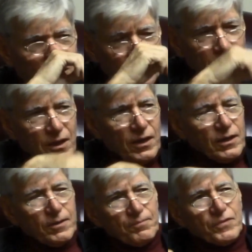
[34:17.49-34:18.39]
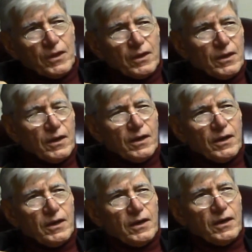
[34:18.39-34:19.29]
that, um,
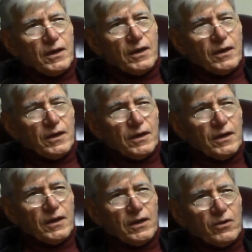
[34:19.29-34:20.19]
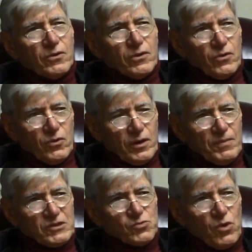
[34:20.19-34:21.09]
uh, or, or it
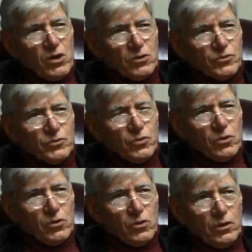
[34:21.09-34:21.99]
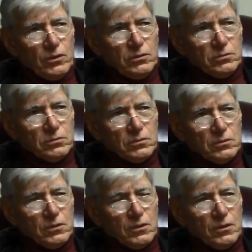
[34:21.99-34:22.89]
may swallow you whole.
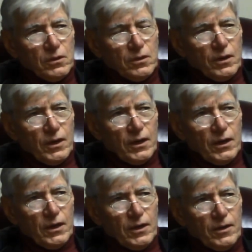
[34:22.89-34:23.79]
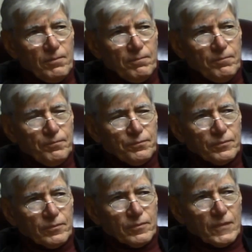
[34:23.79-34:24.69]
Um,
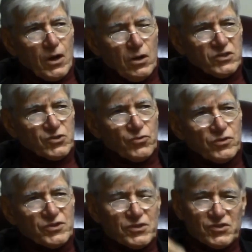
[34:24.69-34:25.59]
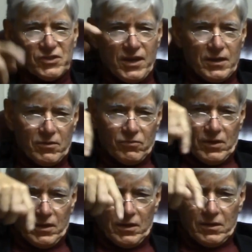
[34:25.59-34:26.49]
also, there's the snake
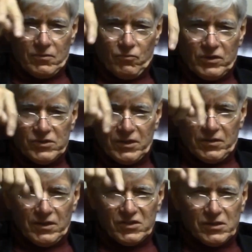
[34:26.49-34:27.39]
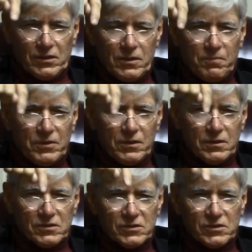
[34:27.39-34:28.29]
that what is it? The
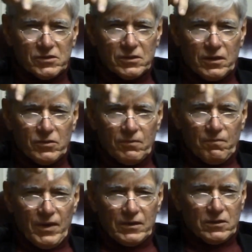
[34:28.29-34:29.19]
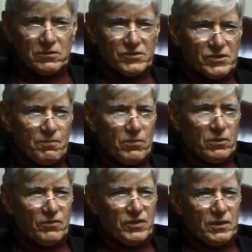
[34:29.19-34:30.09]
Asclepius, the medical
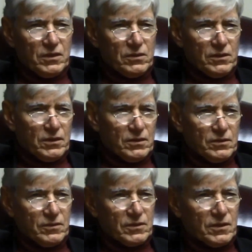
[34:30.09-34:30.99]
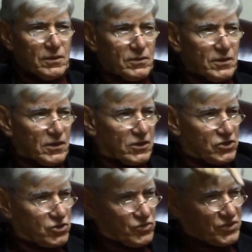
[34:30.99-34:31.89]
symbol of healing. Caduceus. The
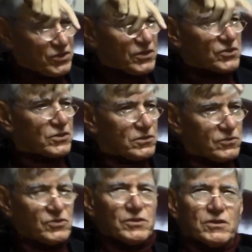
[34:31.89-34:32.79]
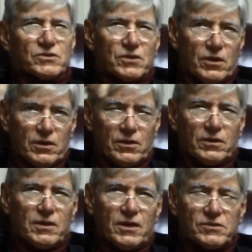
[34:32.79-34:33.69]
Caduceus, Caduceus. Uh,
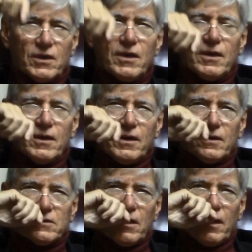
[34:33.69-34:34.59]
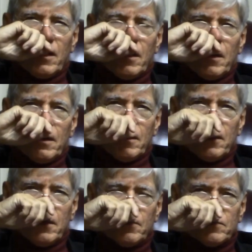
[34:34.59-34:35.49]
yes.
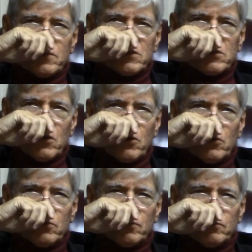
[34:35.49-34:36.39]
Uh, so